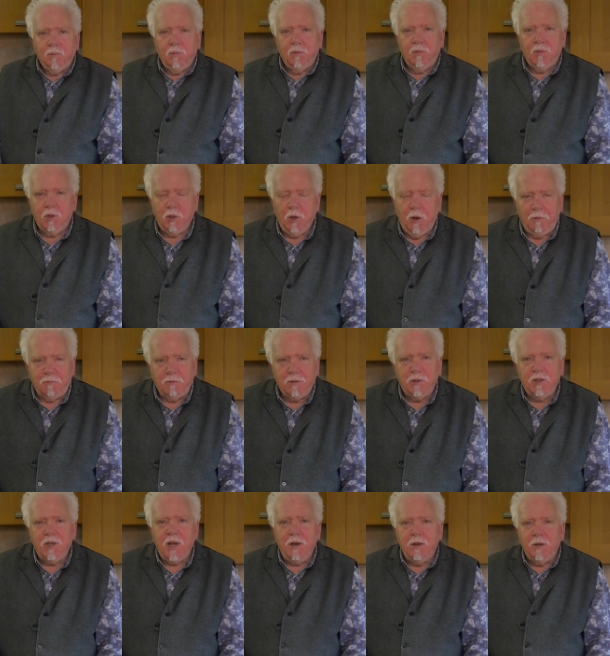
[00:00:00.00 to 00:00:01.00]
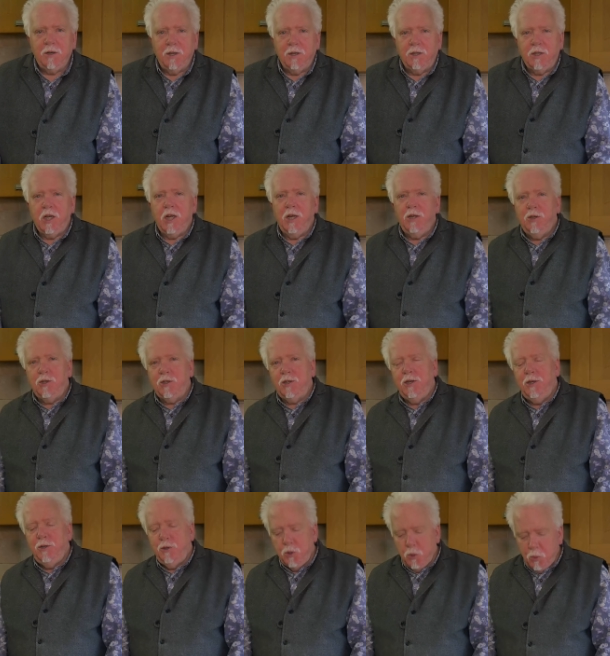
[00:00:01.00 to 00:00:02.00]
Soft, tender, tasty,
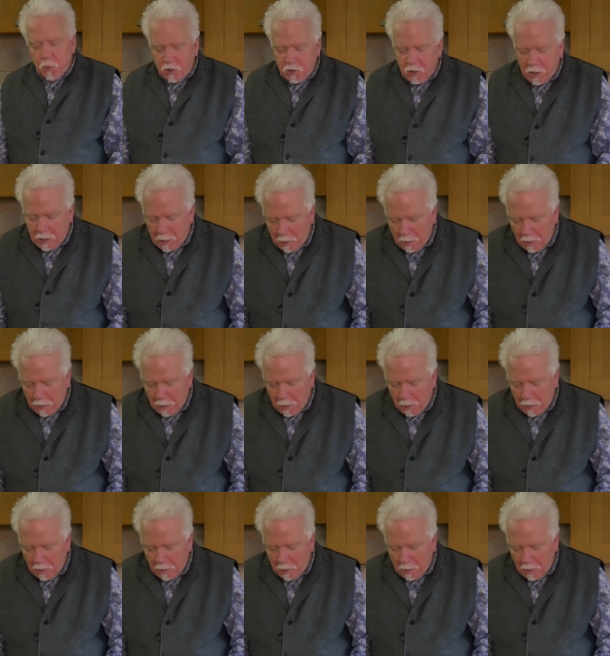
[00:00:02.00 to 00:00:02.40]
juicy.